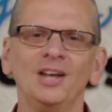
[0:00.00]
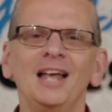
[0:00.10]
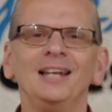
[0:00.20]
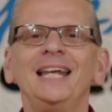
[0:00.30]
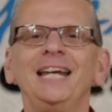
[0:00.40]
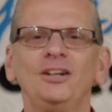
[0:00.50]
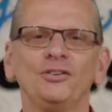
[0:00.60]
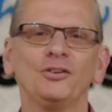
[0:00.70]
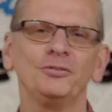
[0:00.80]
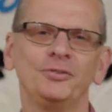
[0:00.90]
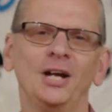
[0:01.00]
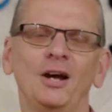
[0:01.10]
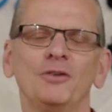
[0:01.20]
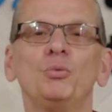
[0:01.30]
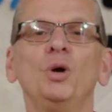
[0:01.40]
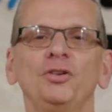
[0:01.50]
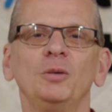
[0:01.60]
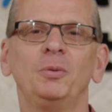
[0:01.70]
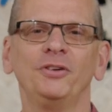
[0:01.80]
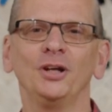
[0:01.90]
leaders of worship
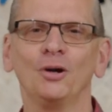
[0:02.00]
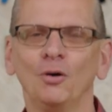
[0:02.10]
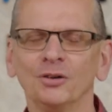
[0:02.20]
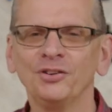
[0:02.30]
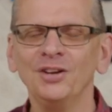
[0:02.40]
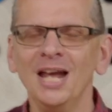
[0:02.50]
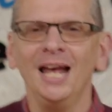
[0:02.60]
of other gods.